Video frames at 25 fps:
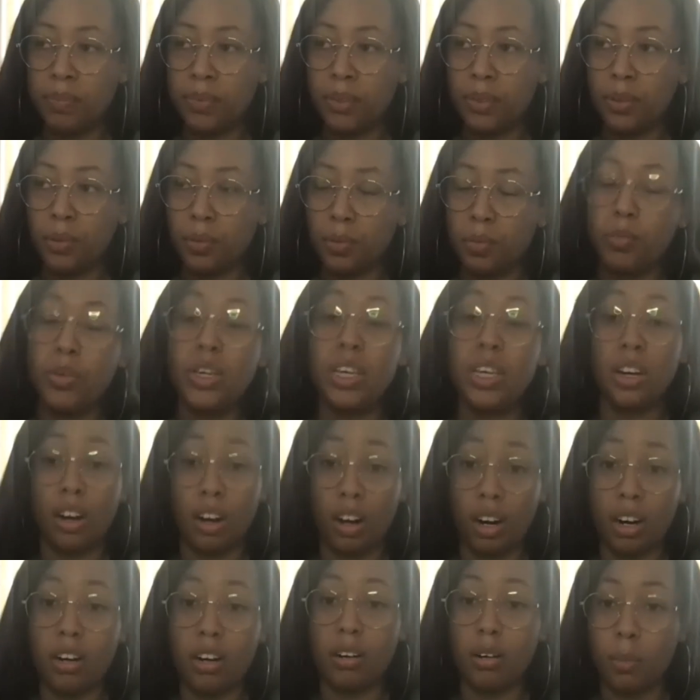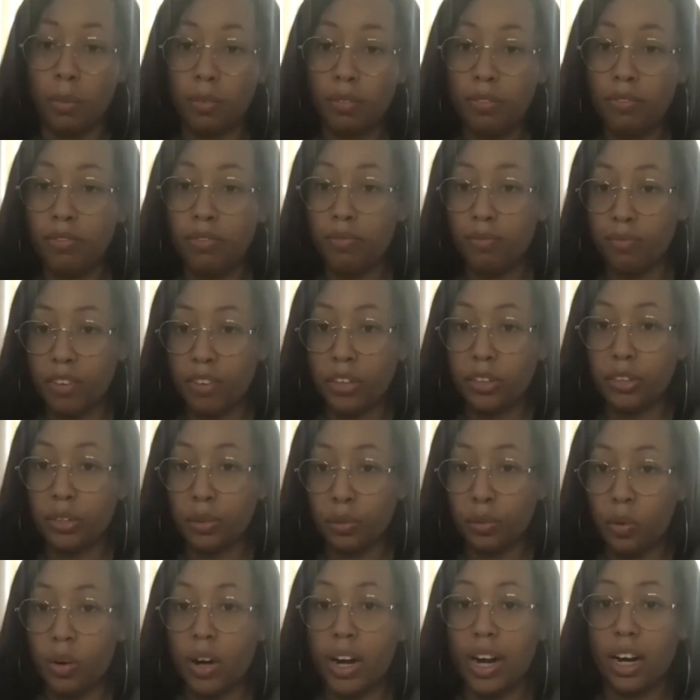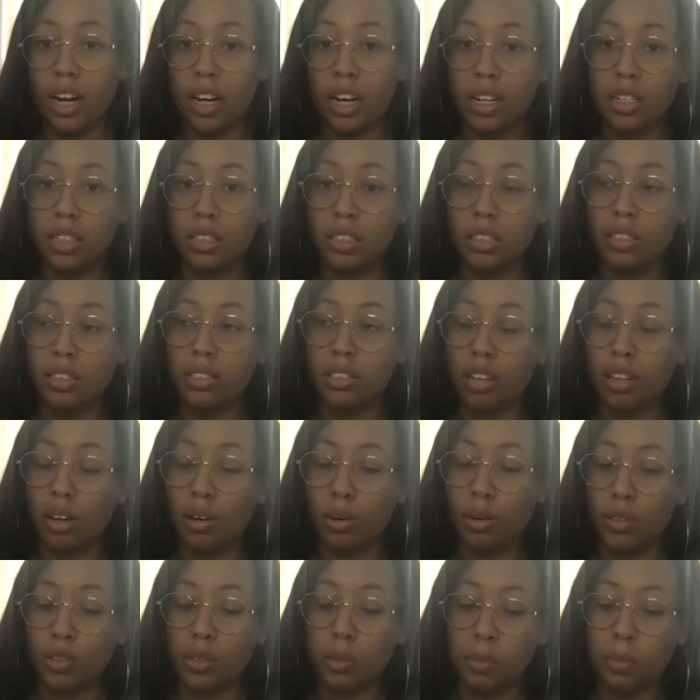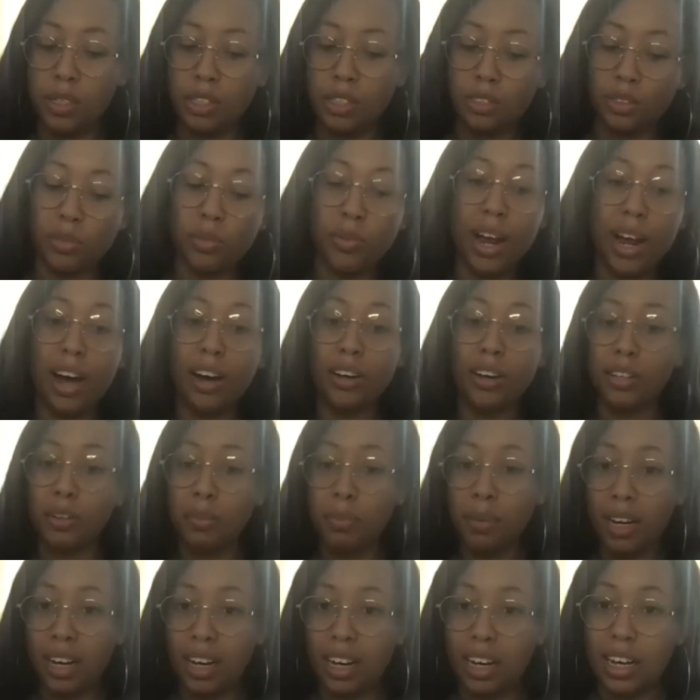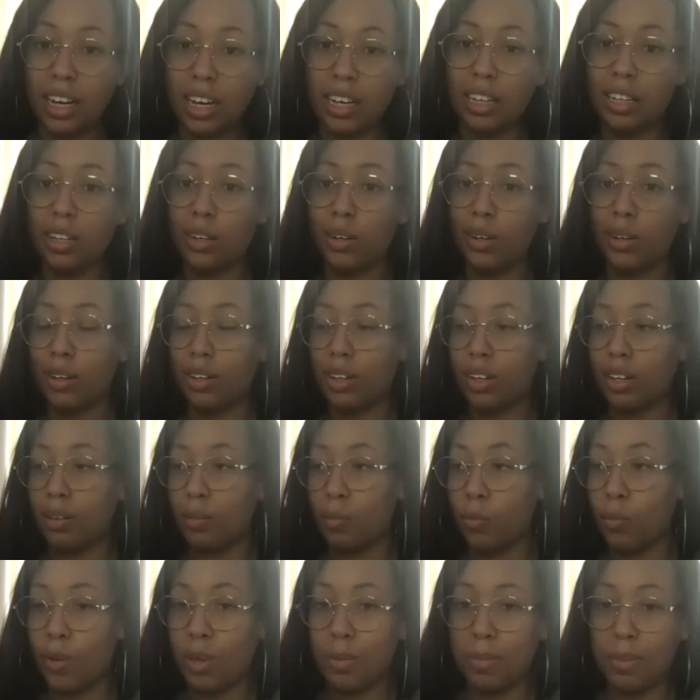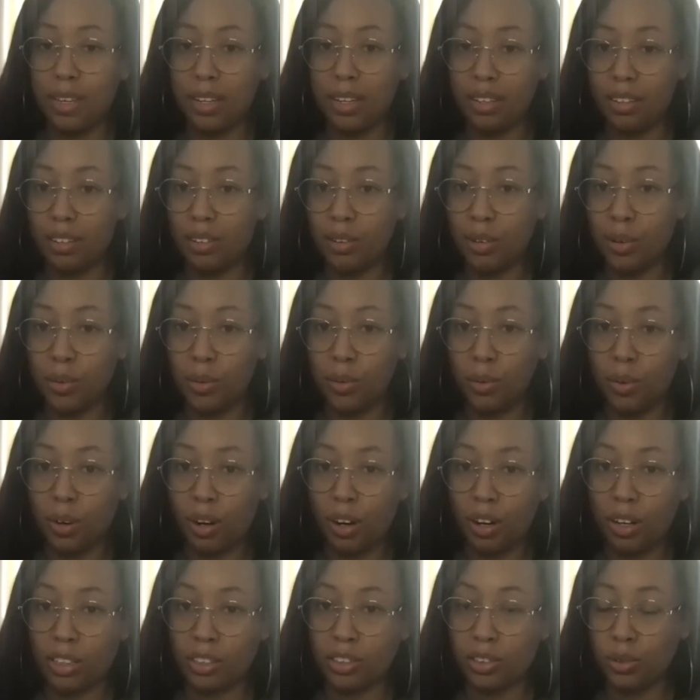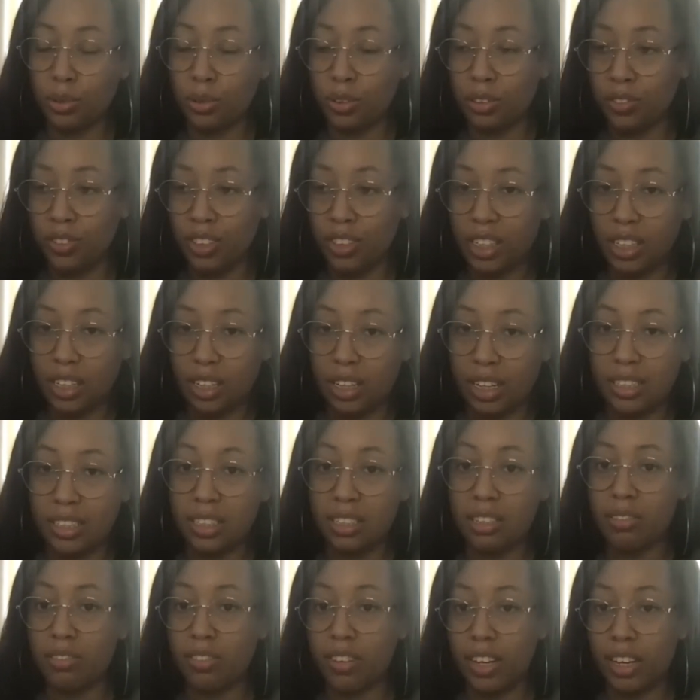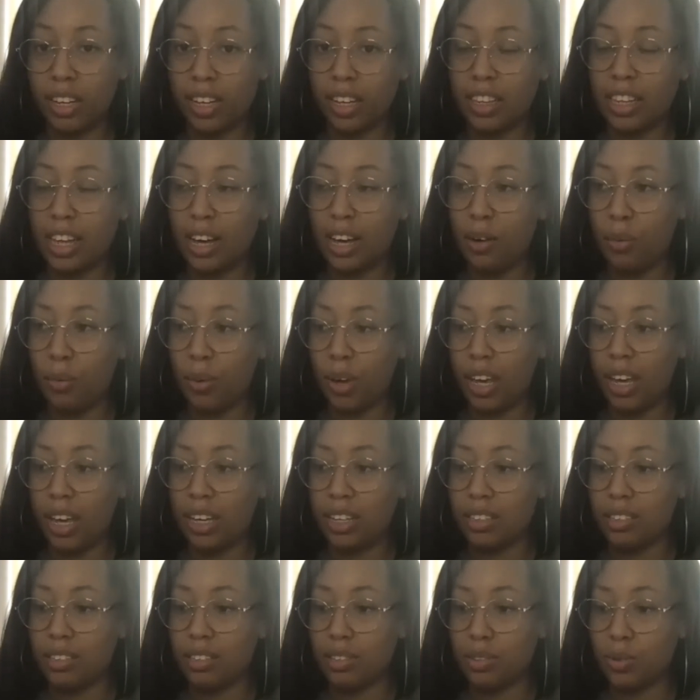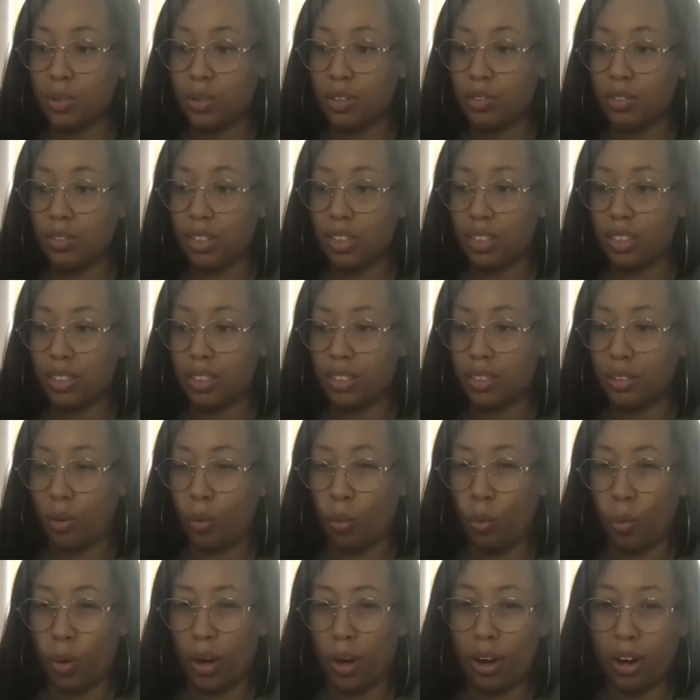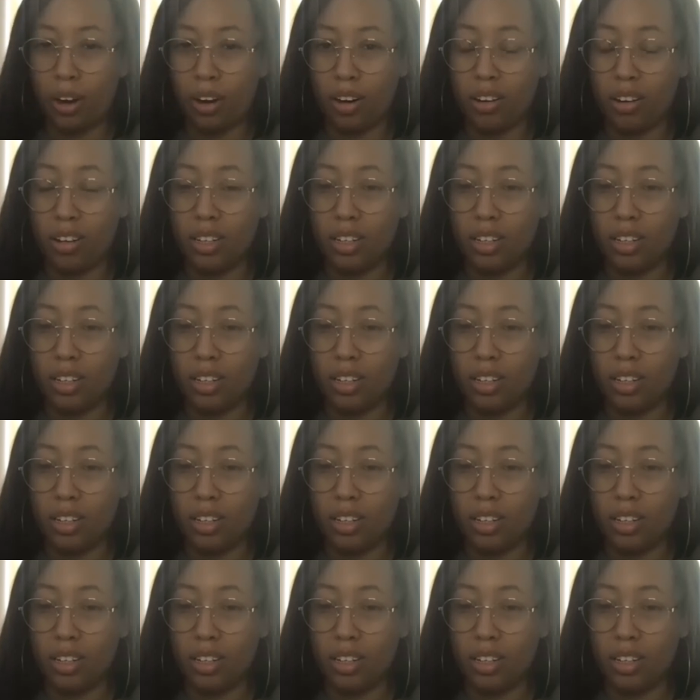we are fairly rare. So to be surrounded mm-hmm. by women who are exclusively identifying in that way is sort of a, a rare,